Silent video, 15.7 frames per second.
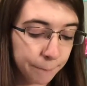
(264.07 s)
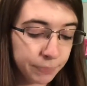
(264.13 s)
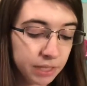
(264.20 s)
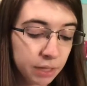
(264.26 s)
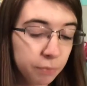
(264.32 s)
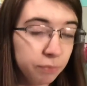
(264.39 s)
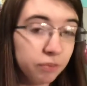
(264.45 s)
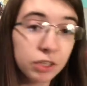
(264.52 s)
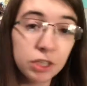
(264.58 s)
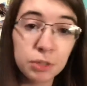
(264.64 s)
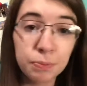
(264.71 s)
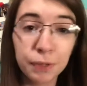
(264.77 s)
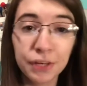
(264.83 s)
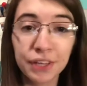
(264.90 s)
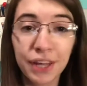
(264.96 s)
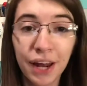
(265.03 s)
The first
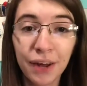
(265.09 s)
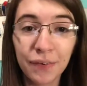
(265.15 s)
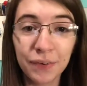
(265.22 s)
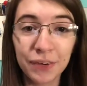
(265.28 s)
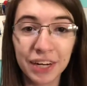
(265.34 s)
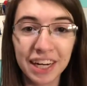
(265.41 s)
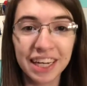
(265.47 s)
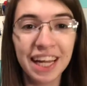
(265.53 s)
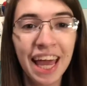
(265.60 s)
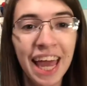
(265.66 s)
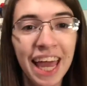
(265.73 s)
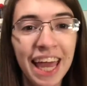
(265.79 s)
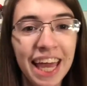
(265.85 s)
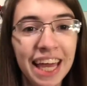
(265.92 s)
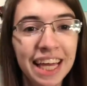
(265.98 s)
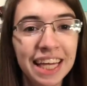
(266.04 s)
book that I ordered
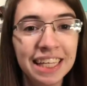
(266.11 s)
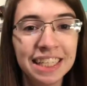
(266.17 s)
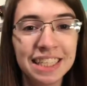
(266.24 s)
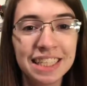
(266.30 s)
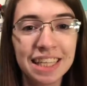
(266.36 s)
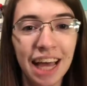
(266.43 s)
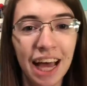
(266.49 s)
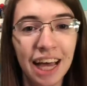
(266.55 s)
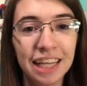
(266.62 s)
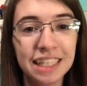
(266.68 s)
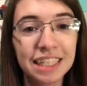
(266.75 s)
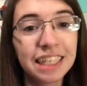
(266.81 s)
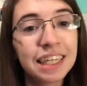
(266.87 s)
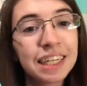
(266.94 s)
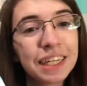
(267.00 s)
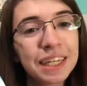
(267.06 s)
is
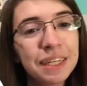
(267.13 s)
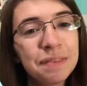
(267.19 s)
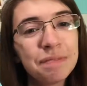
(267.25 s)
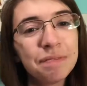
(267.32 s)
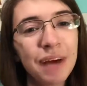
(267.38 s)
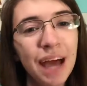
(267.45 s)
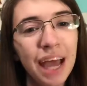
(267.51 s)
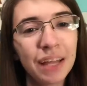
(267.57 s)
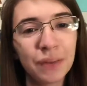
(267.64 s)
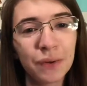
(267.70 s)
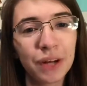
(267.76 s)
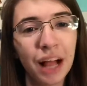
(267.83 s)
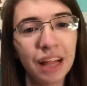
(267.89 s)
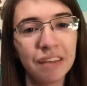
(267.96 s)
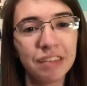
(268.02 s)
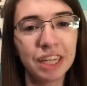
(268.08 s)
Delirium by
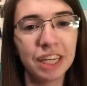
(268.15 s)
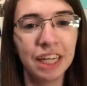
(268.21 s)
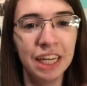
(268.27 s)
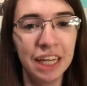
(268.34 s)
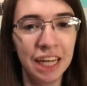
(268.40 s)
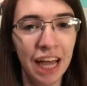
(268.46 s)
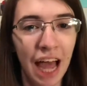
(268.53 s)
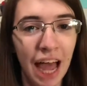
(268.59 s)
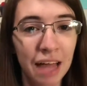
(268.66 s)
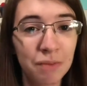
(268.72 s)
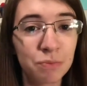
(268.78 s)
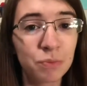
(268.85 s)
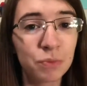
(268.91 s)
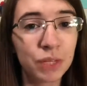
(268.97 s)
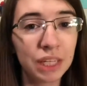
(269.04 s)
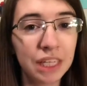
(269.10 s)
Lauren Oliver. I
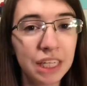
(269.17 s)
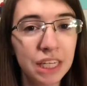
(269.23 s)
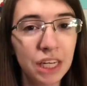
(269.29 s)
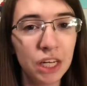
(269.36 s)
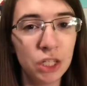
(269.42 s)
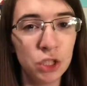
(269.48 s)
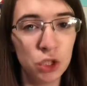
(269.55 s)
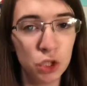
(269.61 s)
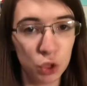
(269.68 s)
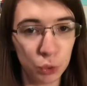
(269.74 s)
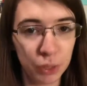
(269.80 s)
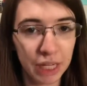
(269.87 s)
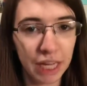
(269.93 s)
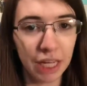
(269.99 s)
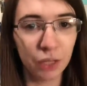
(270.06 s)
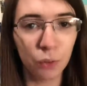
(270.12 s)
am really
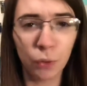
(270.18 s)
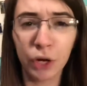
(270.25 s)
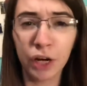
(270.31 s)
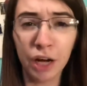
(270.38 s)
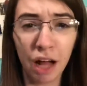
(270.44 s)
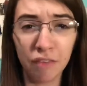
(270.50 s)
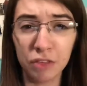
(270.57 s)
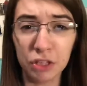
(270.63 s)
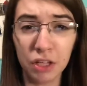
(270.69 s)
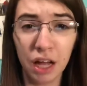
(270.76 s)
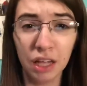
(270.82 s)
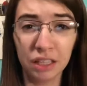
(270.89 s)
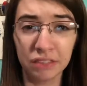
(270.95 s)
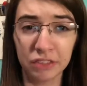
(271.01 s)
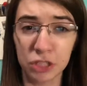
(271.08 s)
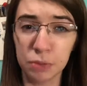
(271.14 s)
enjoying Lauren
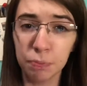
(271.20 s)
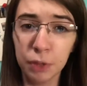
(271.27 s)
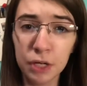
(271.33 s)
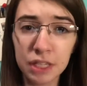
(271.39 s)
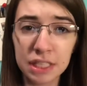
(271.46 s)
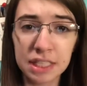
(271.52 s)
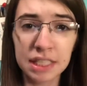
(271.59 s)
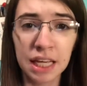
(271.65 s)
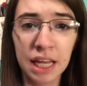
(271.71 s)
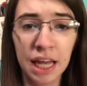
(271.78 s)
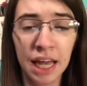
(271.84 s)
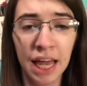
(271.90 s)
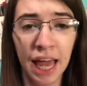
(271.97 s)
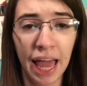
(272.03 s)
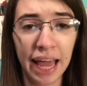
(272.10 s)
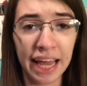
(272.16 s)
Oliver's books,
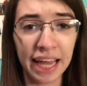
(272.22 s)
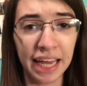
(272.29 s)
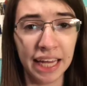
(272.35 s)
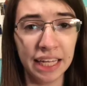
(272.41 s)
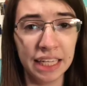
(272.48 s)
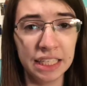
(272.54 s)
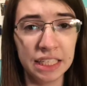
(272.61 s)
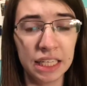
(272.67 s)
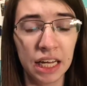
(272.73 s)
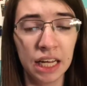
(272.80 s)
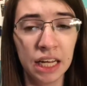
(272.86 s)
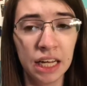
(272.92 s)
and